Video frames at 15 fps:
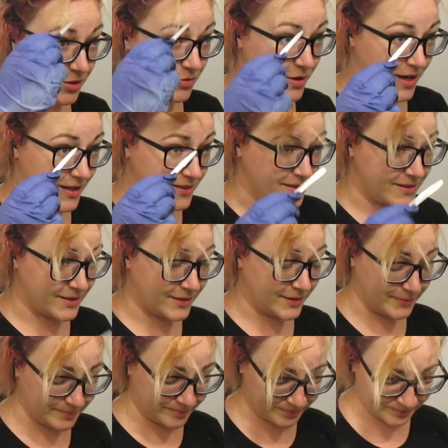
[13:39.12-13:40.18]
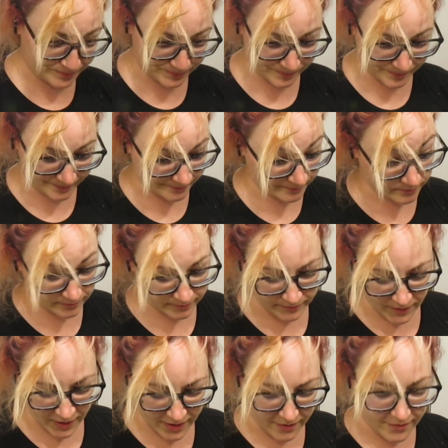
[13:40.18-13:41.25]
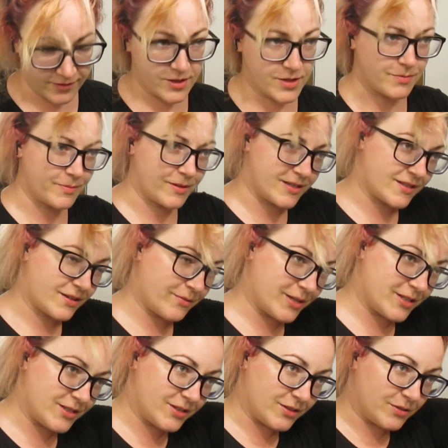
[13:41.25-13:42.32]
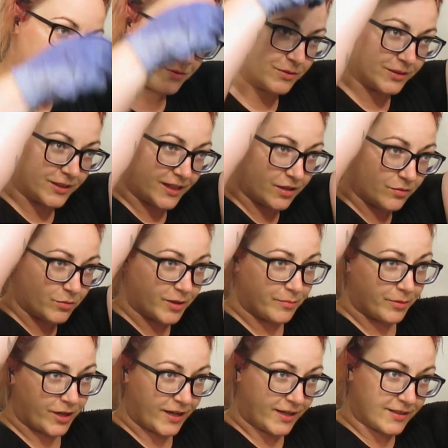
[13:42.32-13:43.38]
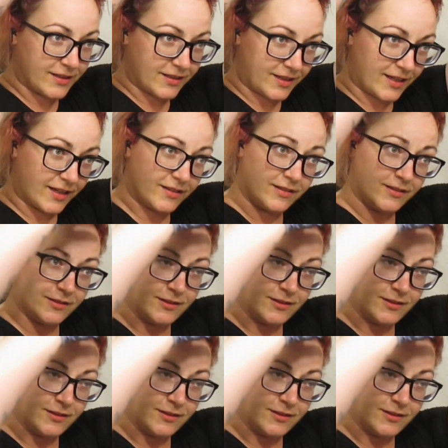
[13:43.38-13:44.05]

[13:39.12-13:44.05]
quest, first place I went to only had one brand, and